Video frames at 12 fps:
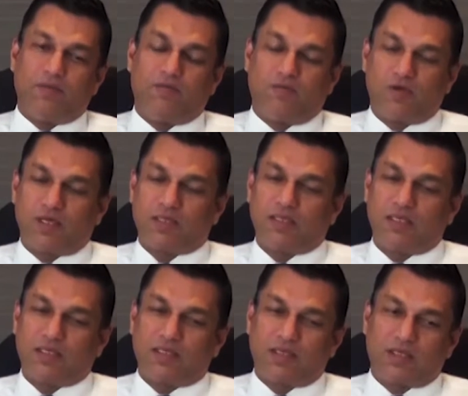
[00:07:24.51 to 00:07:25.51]
be focusing
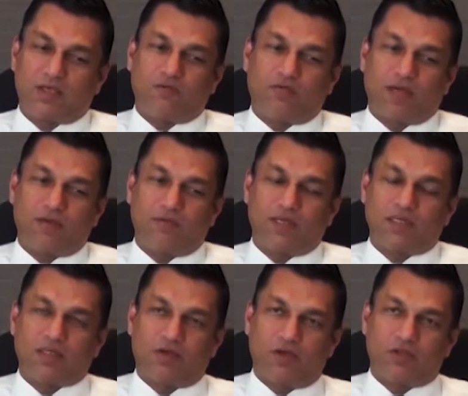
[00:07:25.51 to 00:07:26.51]
in the three to five
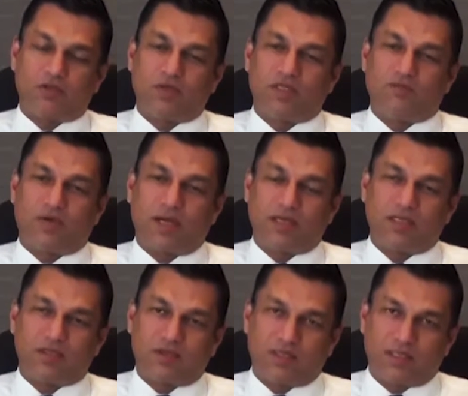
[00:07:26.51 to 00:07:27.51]
years also is one
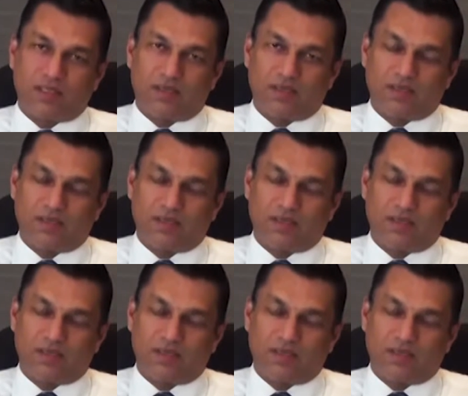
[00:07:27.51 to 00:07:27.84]
is on the,